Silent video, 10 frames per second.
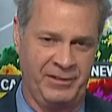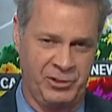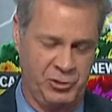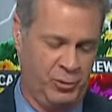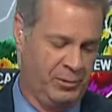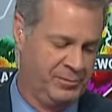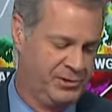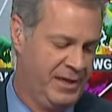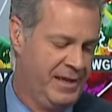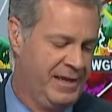that the
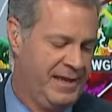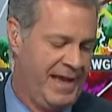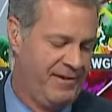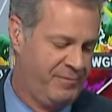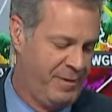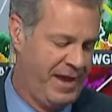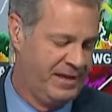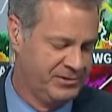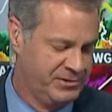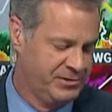storms have
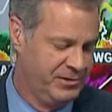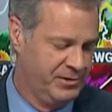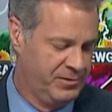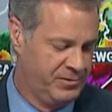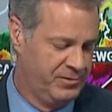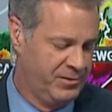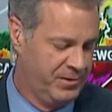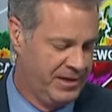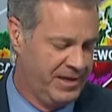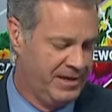passed through.
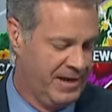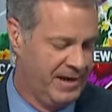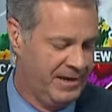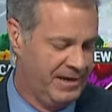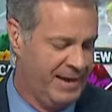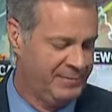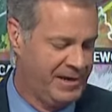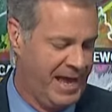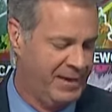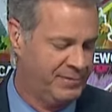Again, uh, Captain
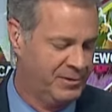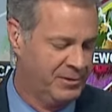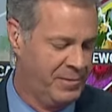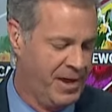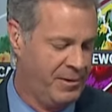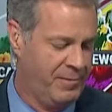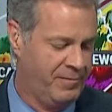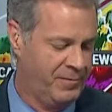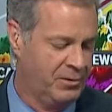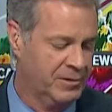Adam Volgamont,
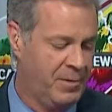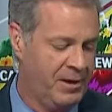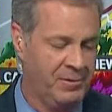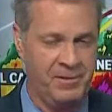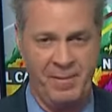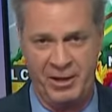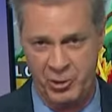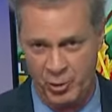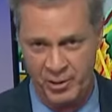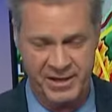Volgamont with the
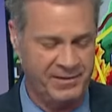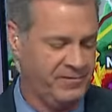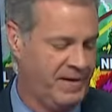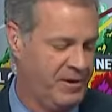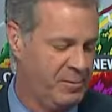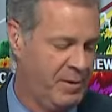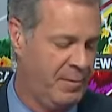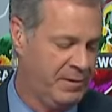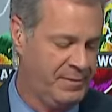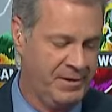Magnolia Fire
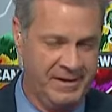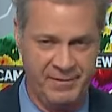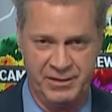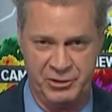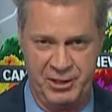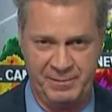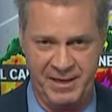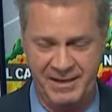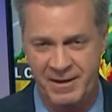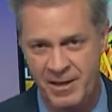Department up there giving us an
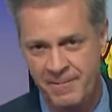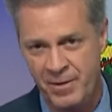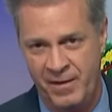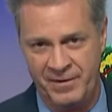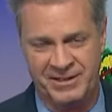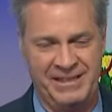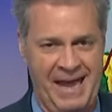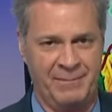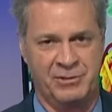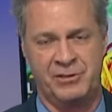update on the
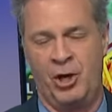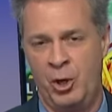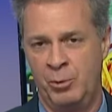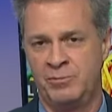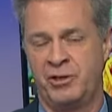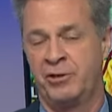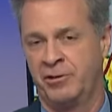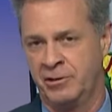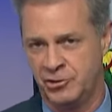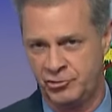collapsed homes under
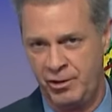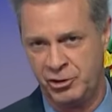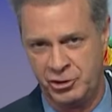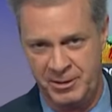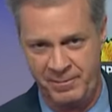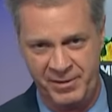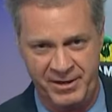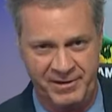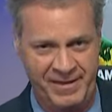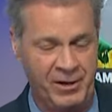construction up
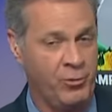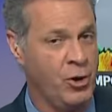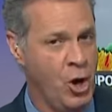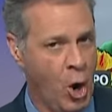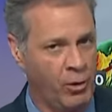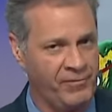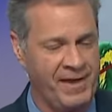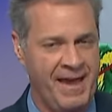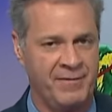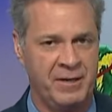there. They don't know if
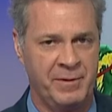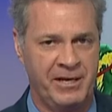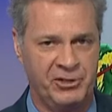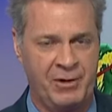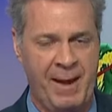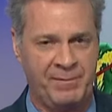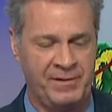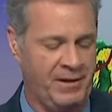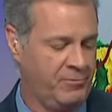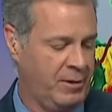they have anybody trapped
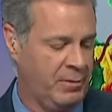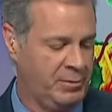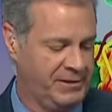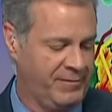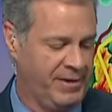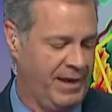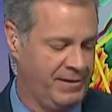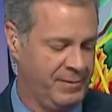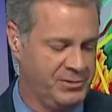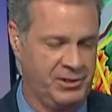in that rubble, but they've
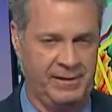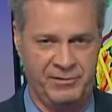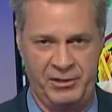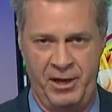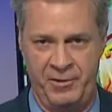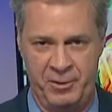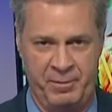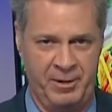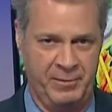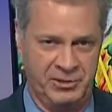got themselves and other
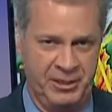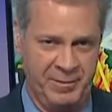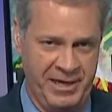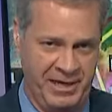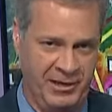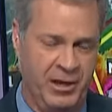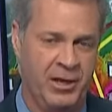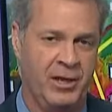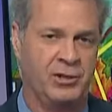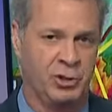departments coming in
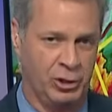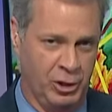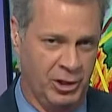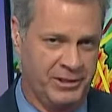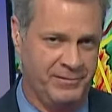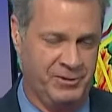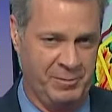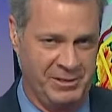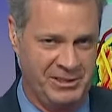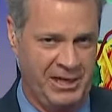to look for the
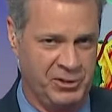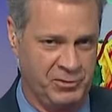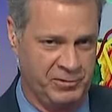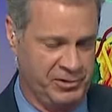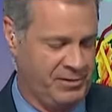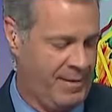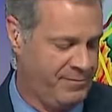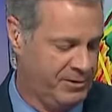potential for trapped